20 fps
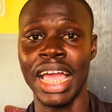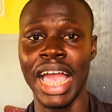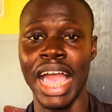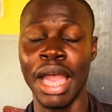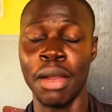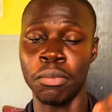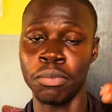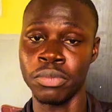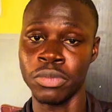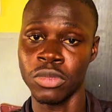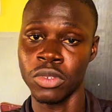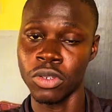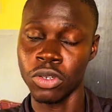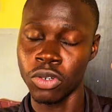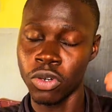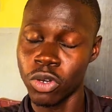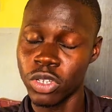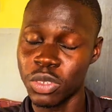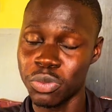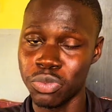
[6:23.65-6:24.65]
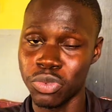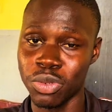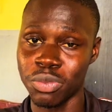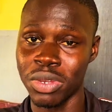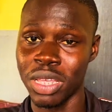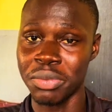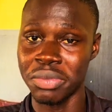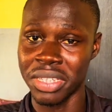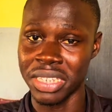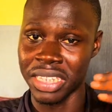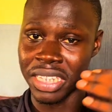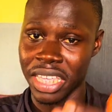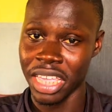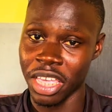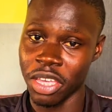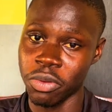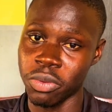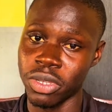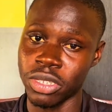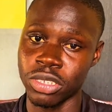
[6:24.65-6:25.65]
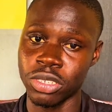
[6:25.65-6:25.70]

and cause problem in the airway.